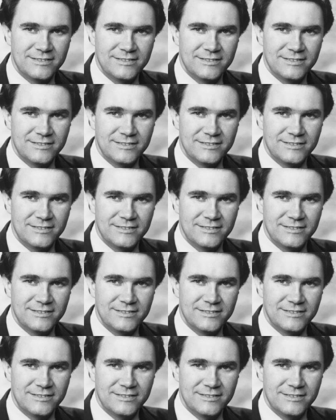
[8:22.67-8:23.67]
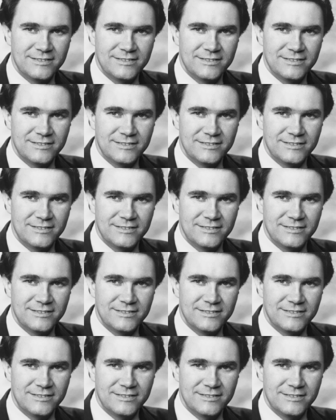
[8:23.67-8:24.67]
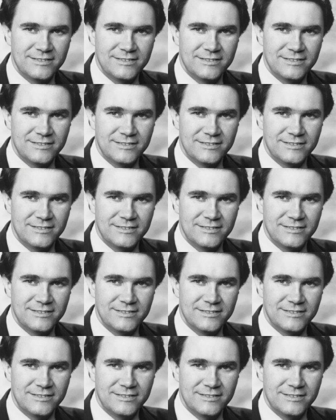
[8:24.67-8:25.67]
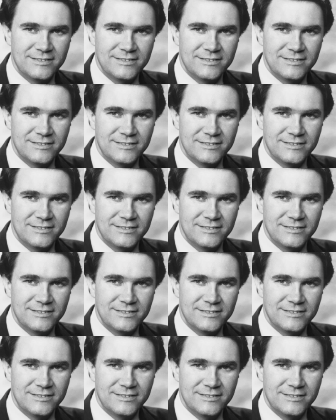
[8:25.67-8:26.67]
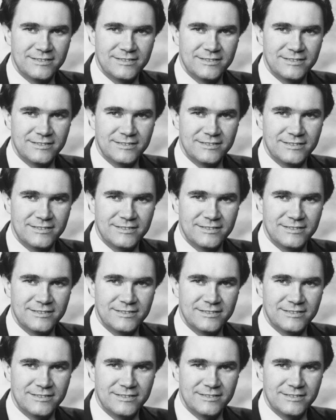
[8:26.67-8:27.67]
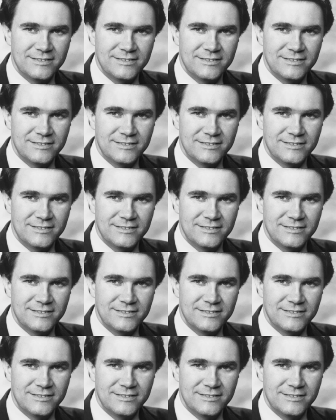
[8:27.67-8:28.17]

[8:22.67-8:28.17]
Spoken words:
This is a still picture; no speech is visible.